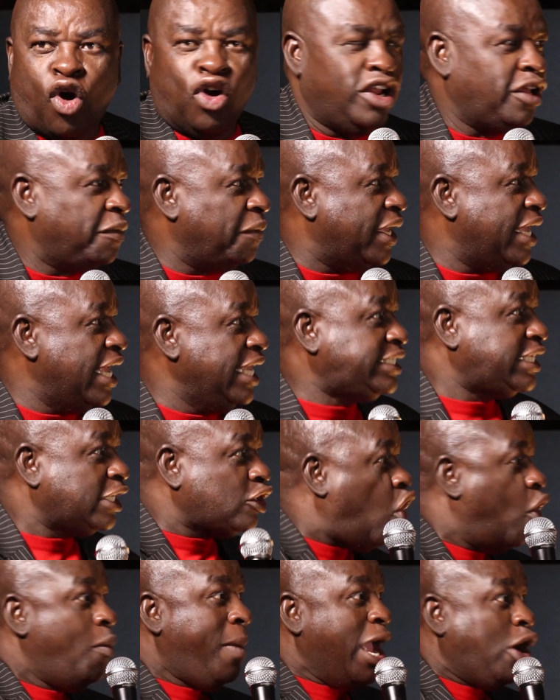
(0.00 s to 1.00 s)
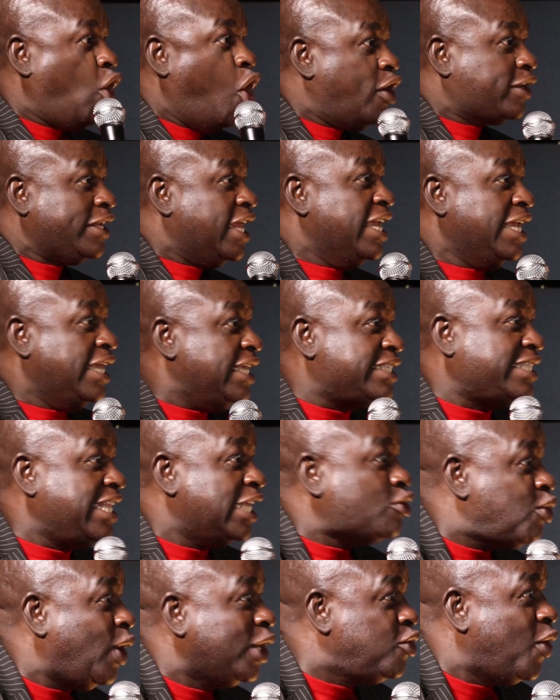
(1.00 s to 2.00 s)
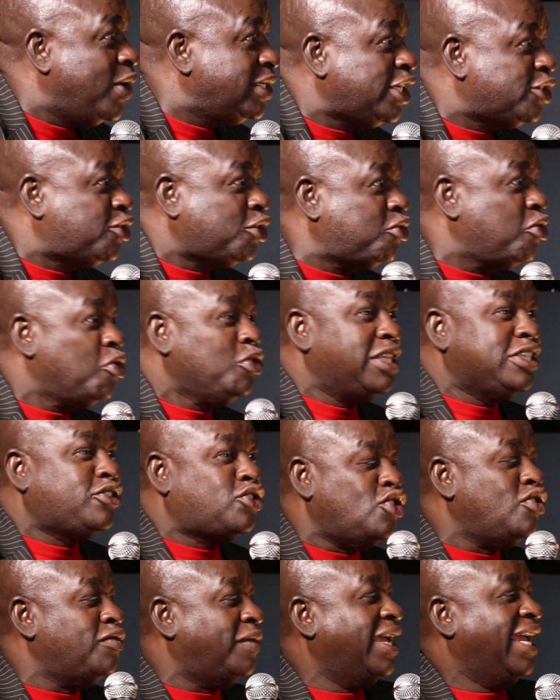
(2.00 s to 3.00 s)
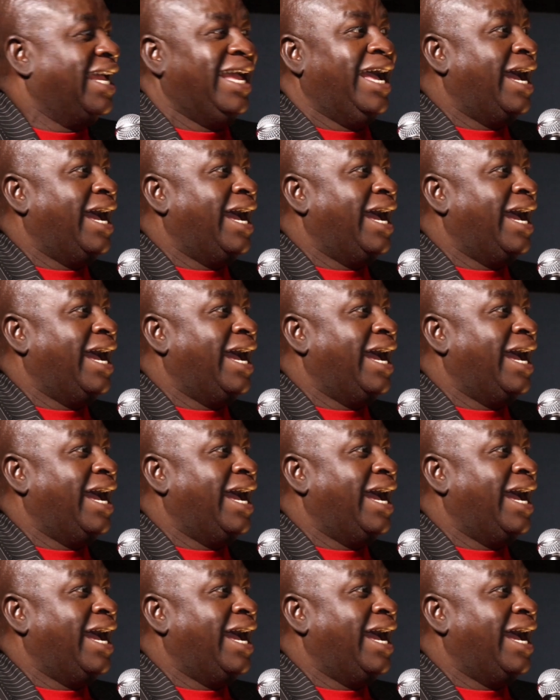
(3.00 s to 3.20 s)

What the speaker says: calling me and said, "Oh my God, is this what you wanted to do, the Zoom?"